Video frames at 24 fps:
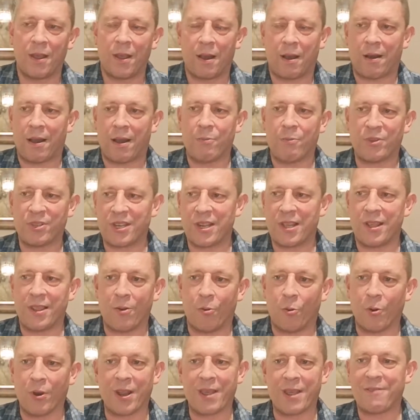I wasn't
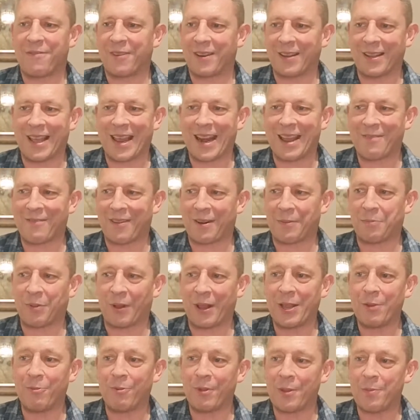the only fiddle that ever
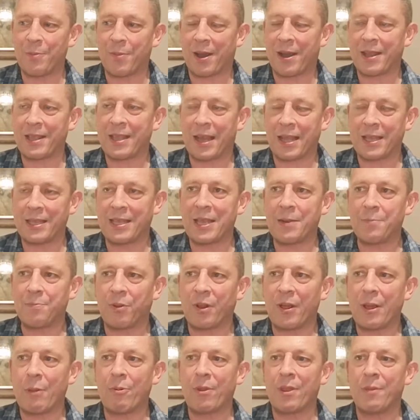played with them, but I did
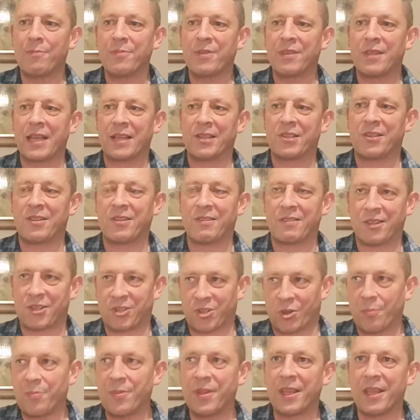play with them to
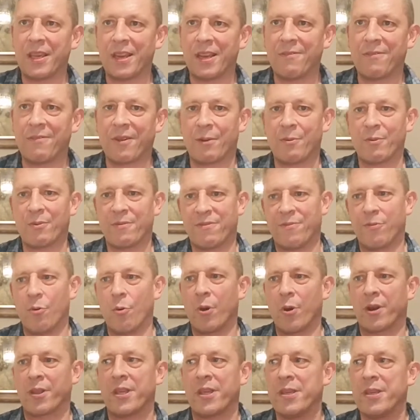some degree for about
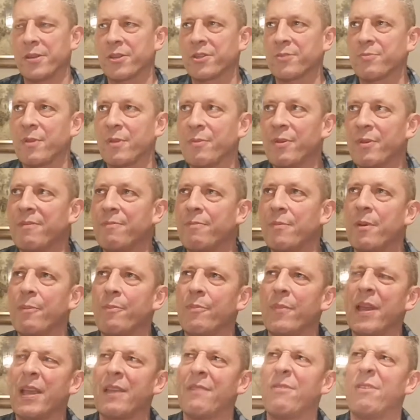4 years, maybe it
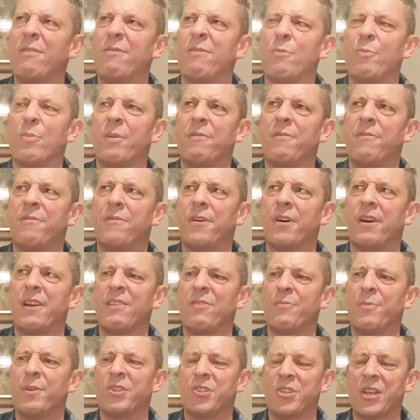might have even been 5,
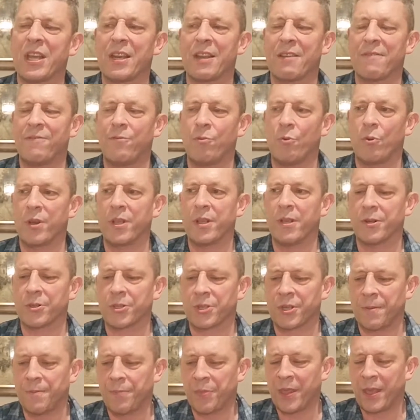but certainly 4
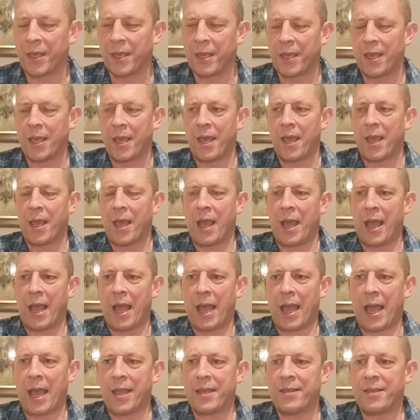years.
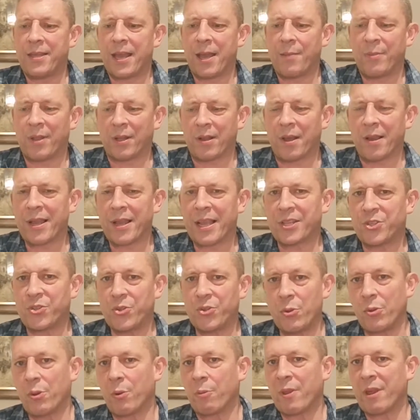And the longest
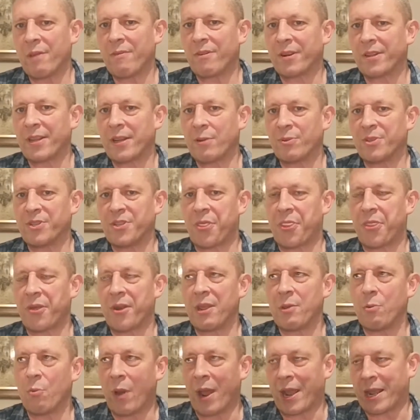tour we ever did was
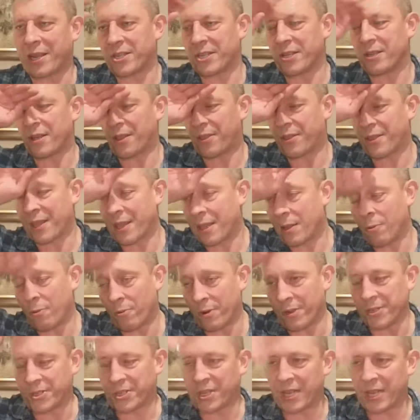3 weeks, I think it was,